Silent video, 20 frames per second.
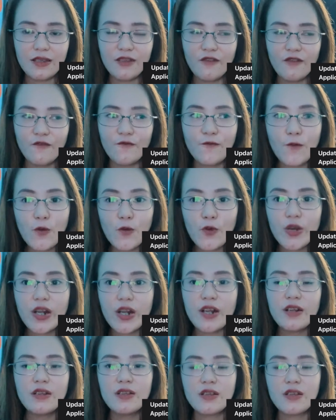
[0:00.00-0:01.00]

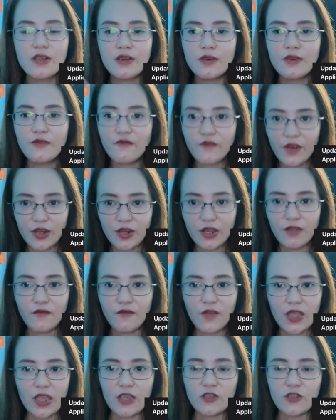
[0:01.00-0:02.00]
for
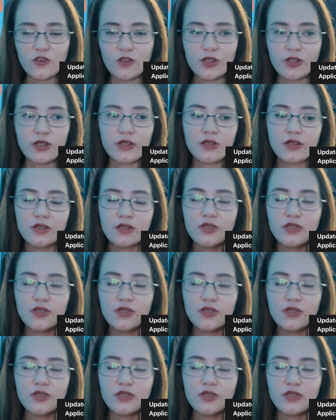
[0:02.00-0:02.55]
verification.